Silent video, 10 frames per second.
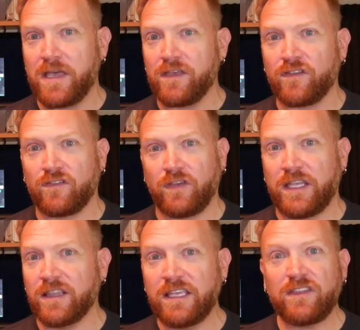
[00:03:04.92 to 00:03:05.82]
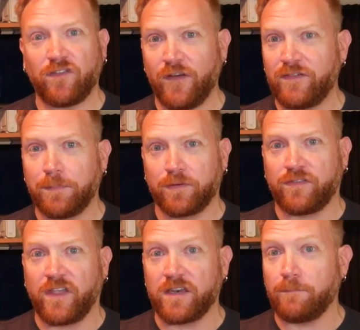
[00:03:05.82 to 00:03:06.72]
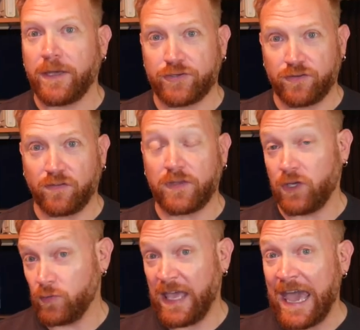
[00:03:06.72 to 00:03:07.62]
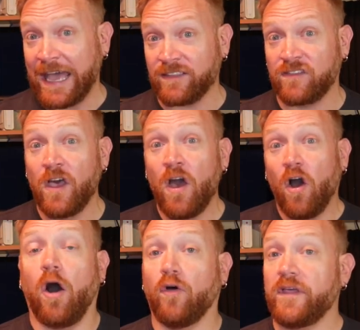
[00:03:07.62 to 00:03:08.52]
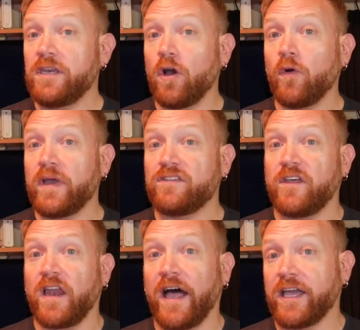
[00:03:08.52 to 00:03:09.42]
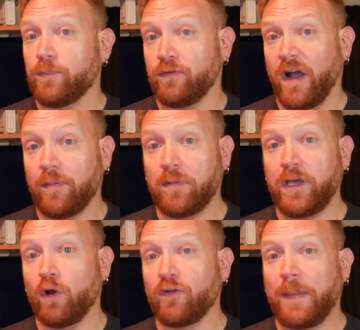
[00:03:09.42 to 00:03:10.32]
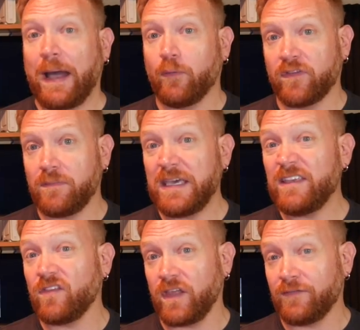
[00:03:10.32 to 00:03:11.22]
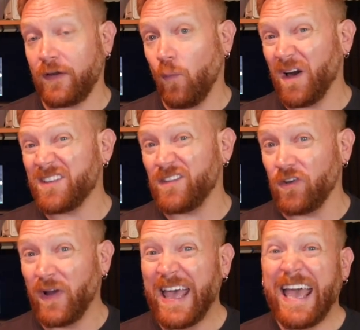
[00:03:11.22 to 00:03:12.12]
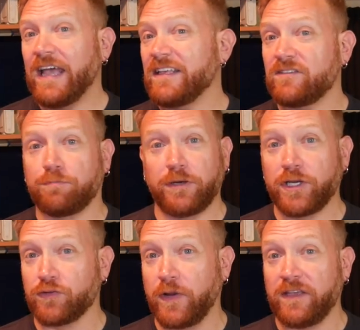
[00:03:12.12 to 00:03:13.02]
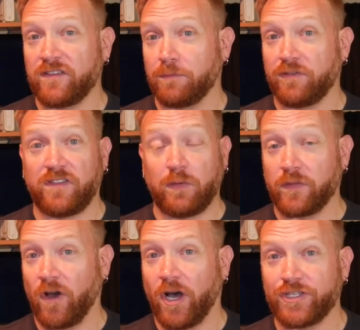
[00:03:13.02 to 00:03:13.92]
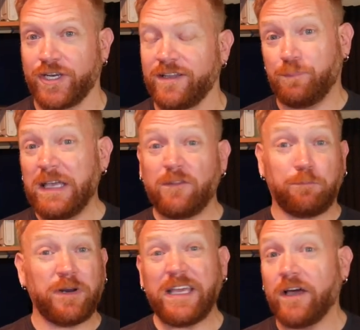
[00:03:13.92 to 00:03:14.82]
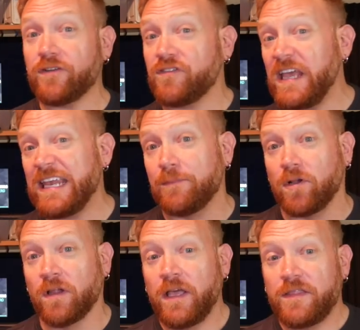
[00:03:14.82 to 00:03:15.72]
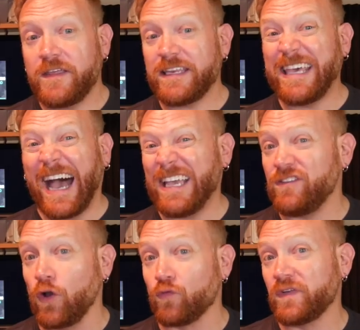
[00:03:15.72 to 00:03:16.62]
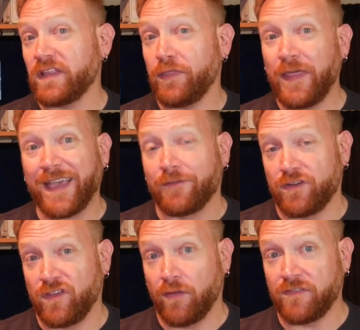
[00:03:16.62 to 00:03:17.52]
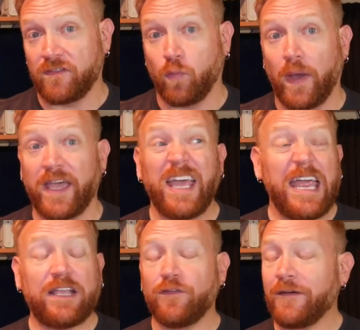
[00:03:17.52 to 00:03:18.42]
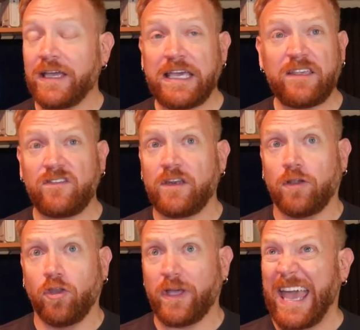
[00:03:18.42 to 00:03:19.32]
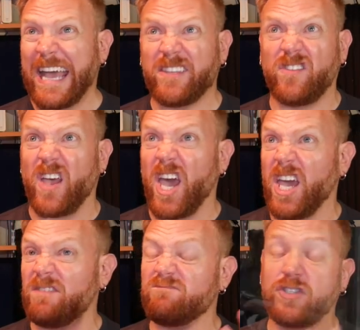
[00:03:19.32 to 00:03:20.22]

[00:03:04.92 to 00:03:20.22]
is at least 50% pictures of cute cats. All they know is that I could probably overpower them easily if I wanted to, and that's a pretty good reason to proceed with caution. It's pretty understandable that guys don't really think of ourselves this way. It's very easy to look at, say,